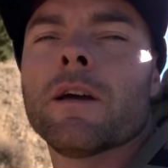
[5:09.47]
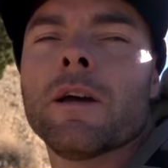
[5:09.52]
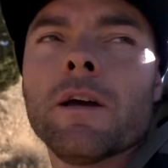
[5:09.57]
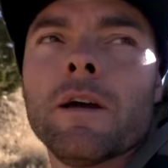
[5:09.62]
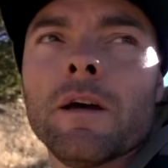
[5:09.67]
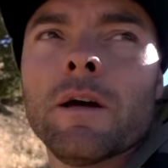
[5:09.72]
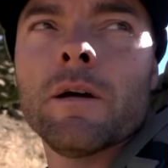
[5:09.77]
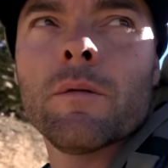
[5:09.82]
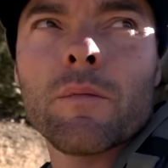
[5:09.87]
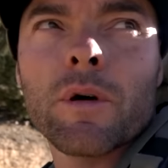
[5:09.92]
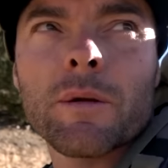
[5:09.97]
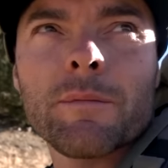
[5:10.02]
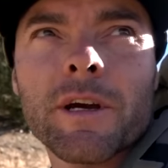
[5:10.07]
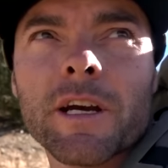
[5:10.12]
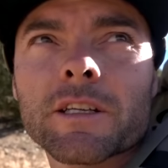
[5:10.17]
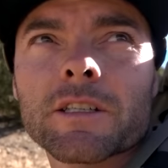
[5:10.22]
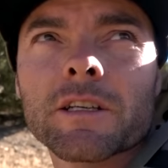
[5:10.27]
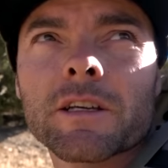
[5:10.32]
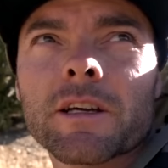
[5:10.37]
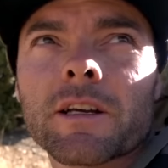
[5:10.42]
but I'm
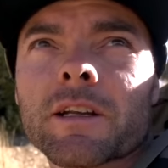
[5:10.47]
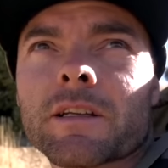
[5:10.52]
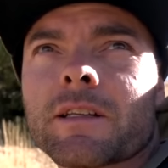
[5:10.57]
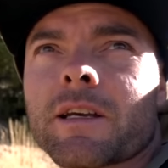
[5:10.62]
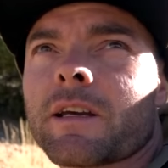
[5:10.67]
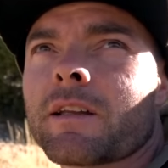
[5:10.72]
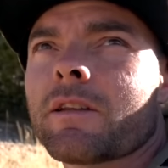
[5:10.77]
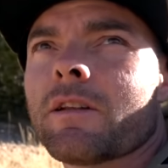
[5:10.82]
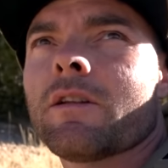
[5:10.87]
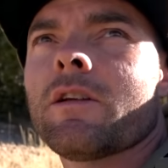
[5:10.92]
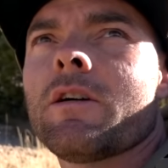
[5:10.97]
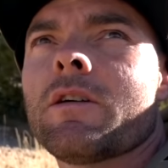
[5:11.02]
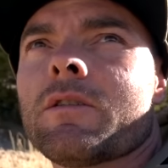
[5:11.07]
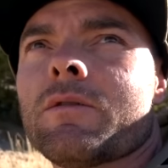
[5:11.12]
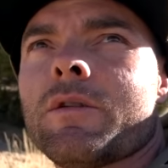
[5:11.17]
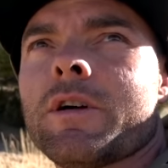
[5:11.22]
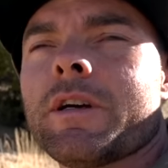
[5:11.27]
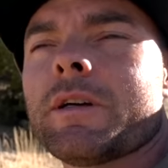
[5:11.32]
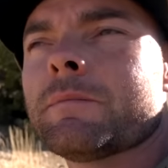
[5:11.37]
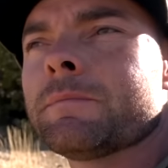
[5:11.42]
actually gonna take the
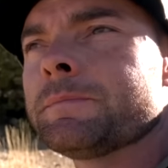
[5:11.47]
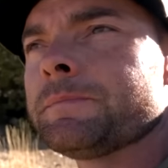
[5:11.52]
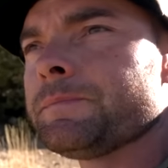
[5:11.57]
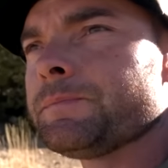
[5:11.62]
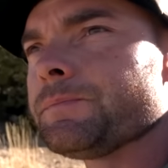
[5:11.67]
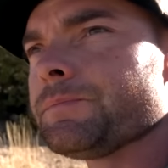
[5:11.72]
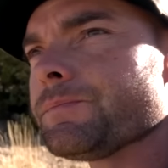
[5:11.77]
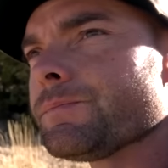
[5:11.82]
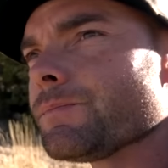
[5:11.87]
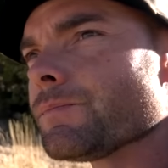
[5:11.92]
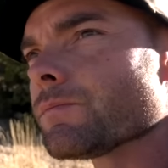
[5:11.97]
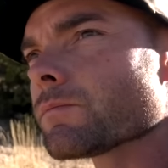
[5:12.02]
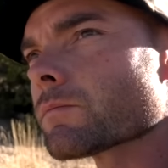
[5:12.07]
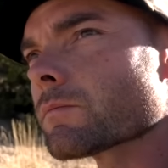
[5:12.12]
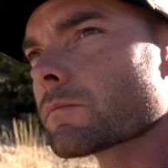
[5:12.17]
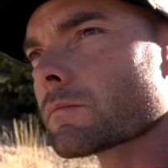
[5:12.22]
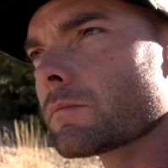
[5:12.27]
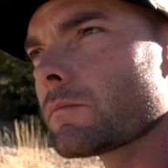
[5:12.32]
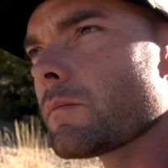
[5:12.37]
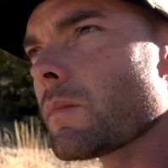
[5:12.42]
long way.
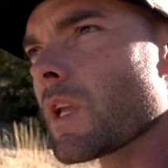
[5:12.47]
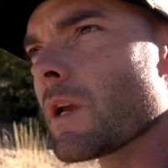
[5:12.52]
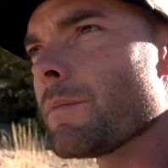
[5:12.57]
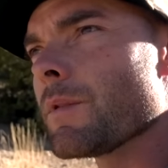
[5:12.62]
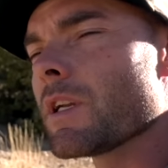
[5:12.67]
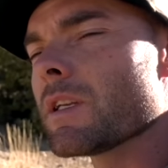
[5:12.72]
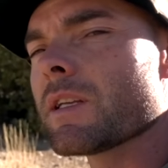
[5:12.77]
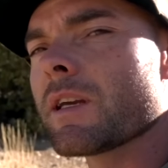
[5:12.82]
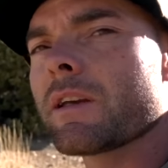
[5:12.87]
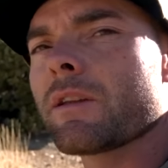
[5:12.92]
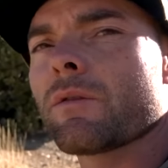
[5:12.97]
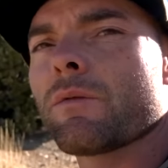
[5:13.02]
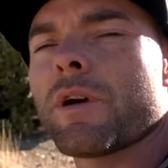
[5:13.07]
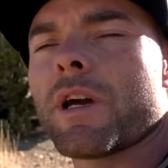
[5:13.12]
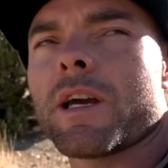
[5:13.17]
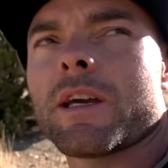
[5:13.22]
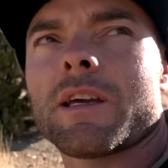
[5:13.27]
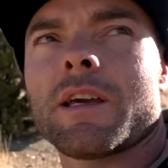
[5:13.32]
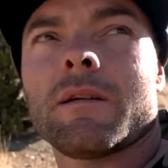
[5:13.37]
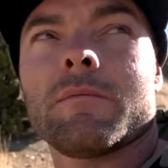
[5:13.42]
I'm gonna take the
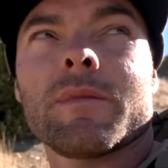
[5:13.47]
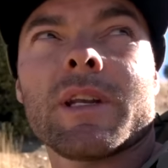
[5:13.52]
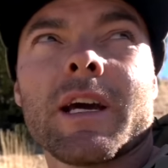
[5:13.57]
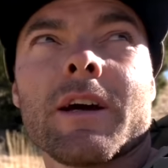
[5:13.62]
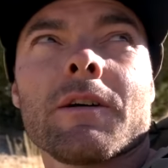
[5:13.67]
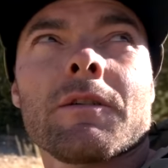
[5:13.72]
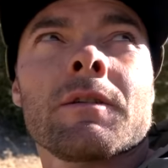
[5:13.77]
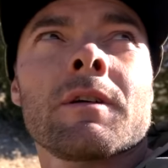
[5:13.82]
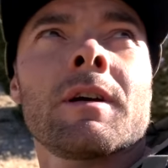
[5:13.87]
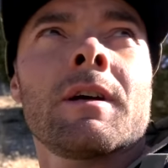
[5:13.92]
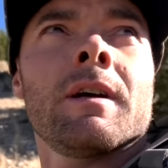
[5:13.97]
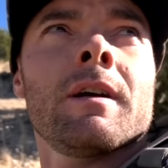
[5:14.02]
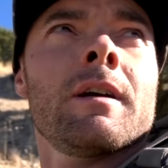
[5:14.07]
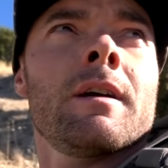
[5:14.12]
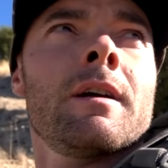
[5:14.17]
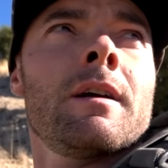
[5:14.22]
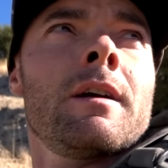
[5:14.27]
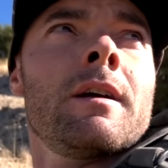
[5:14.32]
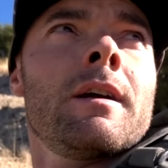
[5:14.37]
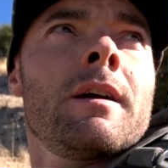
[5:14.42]
way I came down
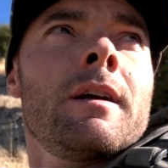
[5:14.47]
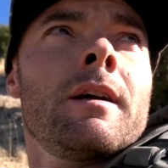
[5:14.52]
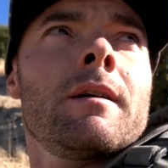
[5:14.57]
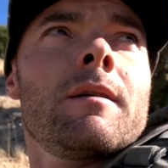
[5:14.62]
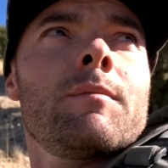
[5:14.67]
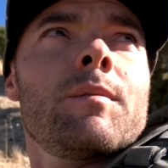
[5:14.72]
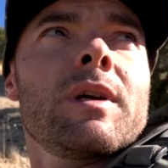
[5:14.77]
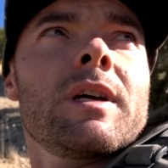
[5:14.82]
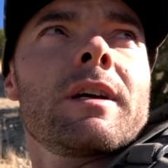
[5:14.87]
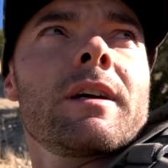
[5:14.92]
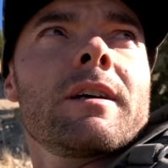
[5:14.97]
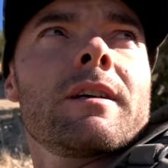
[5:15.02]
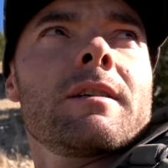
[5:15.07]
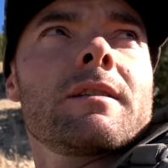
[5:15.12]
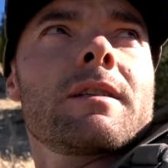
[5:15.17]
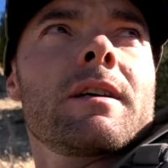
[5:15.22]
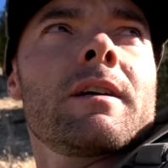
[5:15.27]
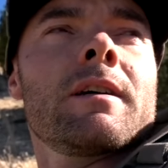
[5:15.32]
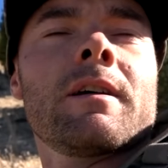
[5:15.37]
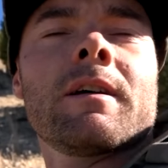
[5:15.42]

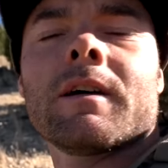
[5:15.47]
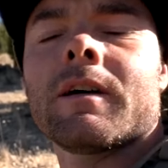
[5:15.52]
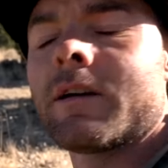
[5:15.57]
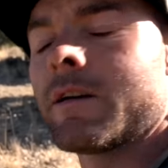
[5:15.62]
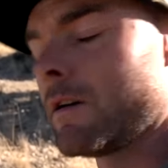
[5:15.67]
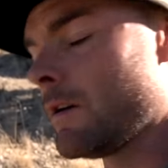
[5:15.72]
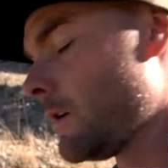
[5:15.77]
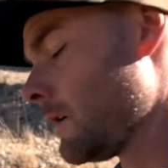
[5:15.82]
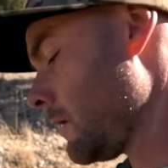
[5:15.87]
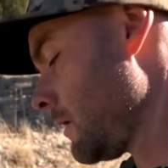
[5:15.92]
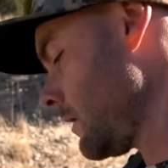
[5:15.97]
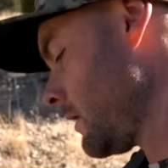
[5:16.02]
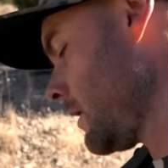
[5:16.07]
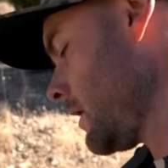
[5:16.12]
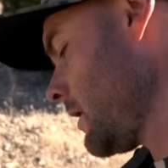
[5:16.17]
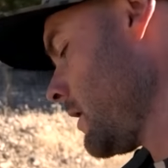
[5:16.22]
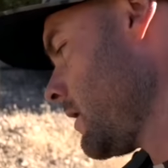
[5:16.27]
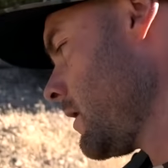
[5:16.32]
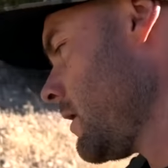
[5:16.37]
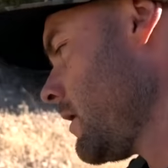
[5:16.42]
because
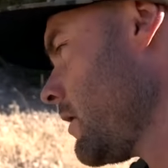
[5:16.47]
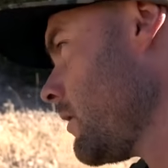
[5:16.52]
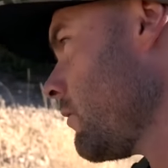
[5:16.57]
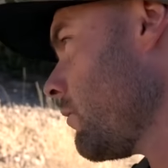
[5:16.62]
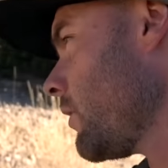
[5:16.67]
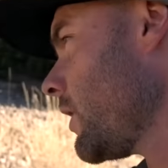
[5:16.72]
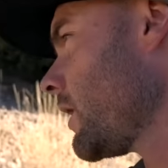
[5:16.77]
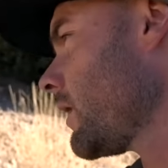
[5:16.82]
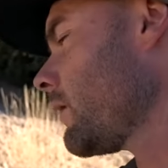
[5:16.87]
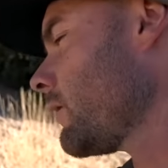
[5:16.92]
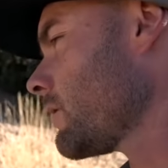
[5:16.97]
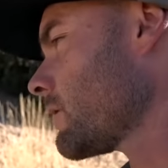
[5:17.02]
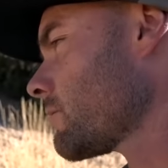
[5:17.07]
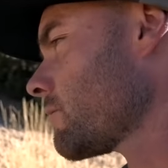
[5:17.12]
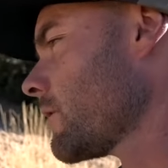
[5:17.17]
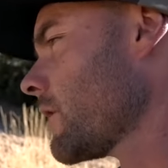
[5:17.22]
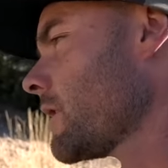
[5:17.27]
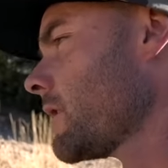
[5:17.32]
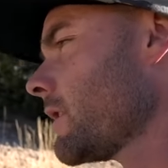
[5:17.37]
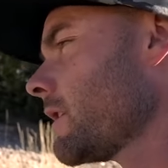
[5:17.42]
while I was
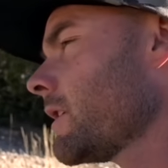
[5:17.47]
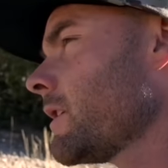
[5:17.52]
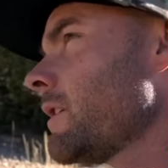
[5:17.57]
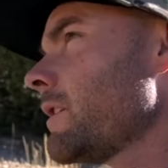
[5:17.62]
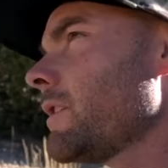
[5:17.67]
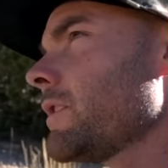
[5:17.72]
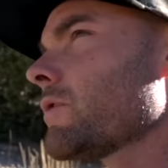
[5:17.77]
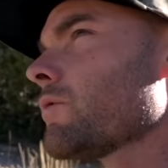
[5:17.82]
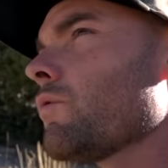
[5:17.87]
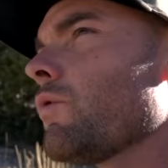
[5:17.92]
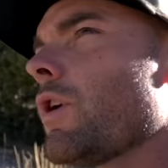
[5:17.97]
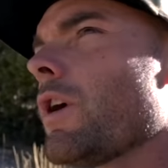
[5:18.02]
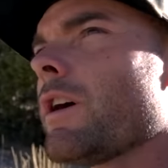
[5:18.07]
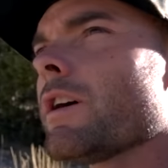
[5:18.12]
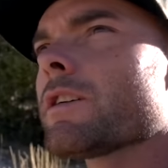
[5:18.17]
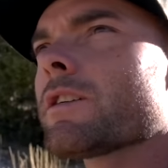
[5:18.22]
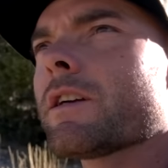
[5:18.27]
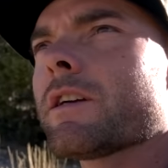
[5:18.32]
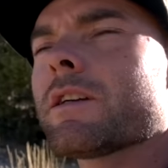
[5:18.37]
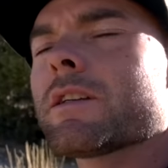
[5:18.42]
running in this
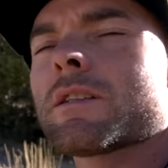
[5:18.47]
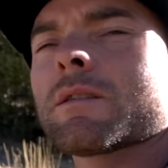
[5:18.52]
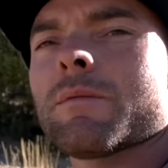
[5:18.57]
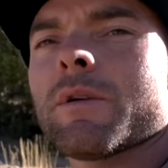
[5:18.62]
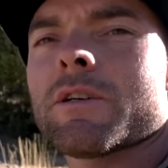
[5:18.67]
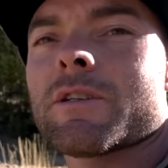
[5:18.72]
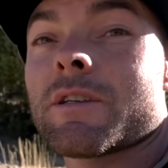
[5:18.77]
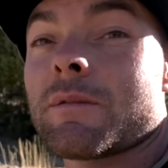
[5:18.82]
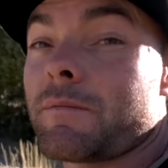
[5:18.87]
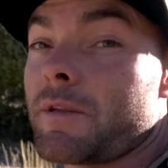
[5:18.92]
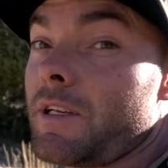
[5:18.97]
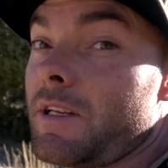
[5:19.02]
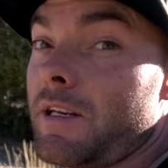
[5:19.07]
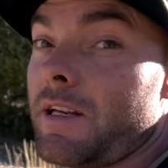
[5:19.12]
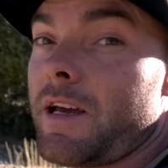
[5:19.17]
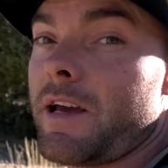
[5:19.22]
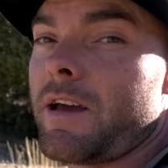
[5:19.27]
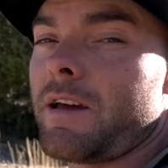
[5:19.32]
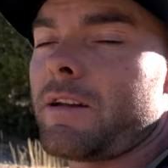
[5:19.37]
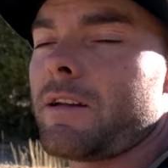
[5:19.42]
wash, I could smell something
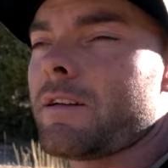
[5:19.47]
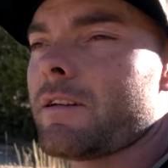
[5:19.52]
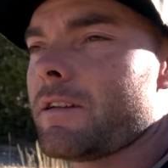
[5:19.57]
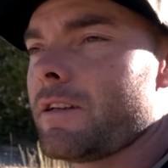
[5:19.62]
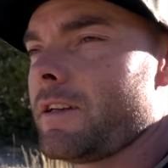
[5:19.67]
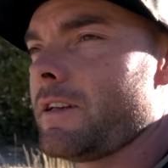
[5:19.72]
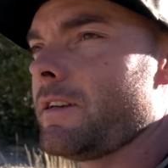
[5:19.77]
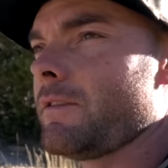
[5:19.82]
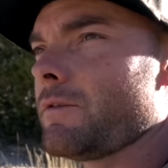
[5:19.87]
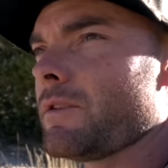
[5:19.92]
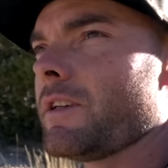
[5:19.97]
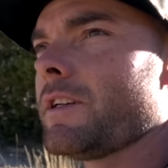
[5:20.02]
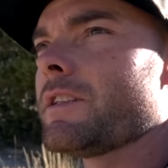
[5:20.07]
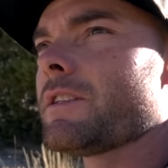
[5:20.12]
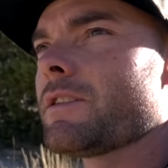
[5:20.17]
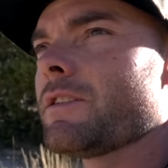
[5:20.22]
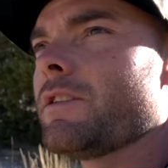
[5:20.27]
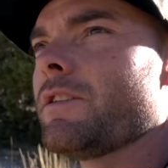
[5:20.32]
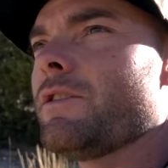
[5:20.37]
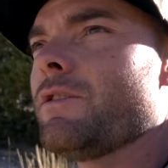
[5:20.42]
dead, and it,
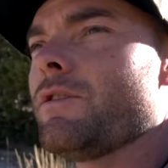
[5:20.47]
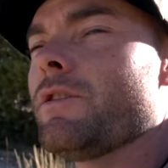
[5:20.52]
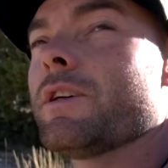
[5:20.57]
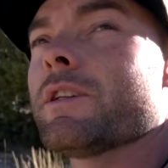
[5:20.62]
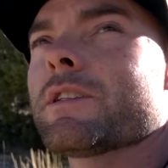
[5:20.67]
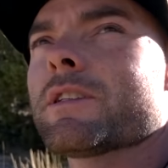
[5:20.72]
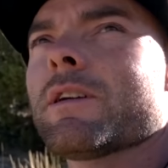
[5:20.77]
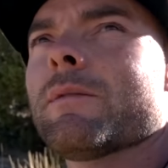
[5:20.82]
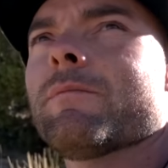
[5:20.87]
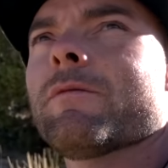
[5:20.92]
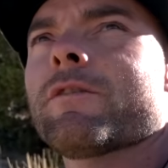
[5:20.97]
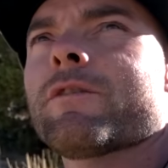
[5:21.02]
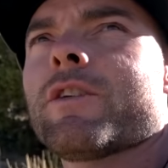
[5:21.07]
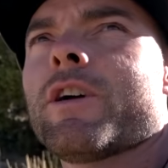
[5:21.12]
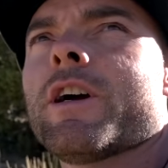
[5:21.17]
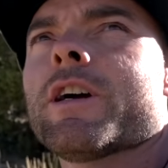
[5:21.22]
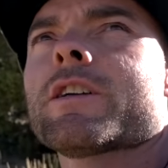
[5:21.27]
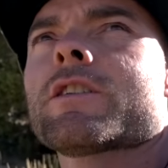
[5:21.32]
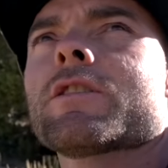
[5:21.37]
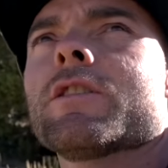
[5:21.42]
it's new, it's something
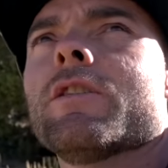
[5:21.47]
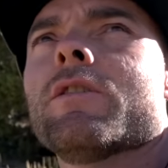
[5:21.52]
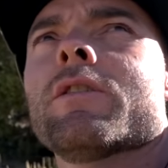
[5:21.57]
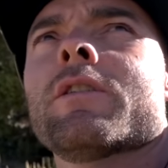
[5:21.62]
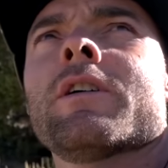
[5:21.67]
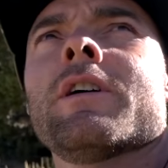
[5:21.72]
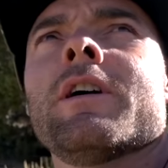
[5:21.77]
fresh. So